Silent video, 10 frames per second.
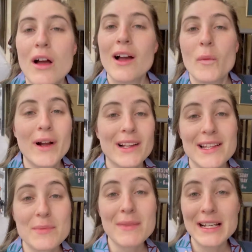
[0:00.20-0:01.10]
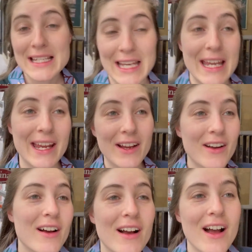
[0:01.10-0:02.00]
Well, it's Monday.
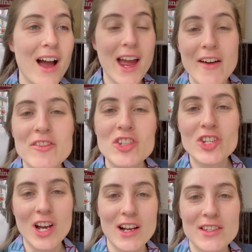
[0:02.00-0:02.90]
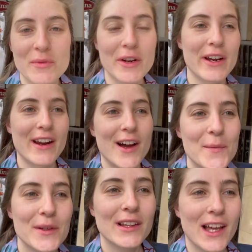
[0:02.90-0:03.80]
I have just woken up
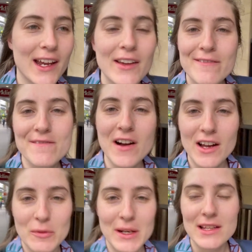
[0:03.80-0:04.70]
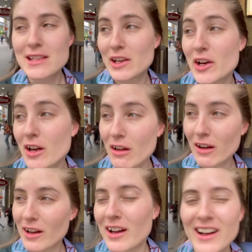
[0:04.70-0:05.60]
like 5 minutes ago.
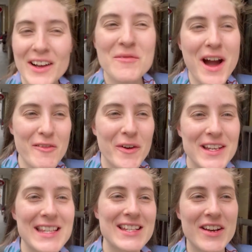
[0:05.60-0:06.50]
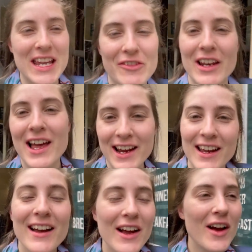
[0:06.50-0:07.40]
My voice is not even like
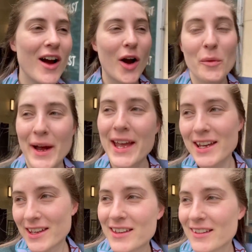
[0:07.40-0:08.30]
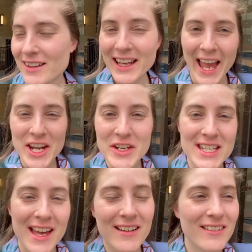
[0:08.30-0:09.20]
awake. Can you
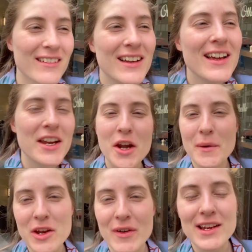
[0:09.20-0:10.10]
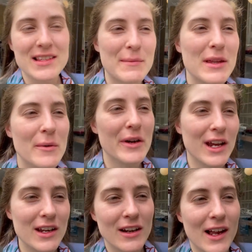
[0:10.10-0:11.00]
tell? You know when you ring someone in the morning
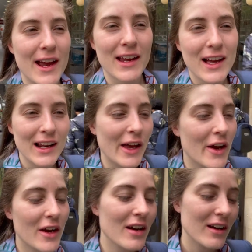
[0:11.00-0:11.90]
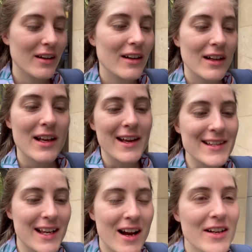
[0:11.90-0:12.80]
and you're like, hello, there's
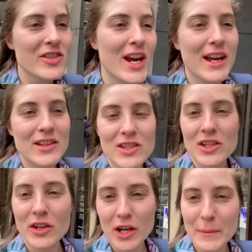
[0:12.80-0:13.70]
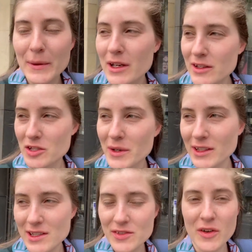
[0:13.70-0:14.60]
a car's change. You're going to be doing
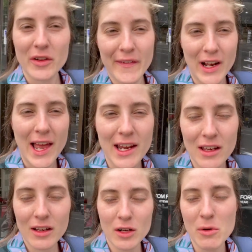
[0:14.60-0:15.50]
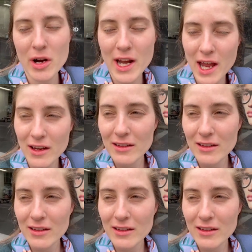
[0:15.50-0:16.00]
this role. And they're like, good morning.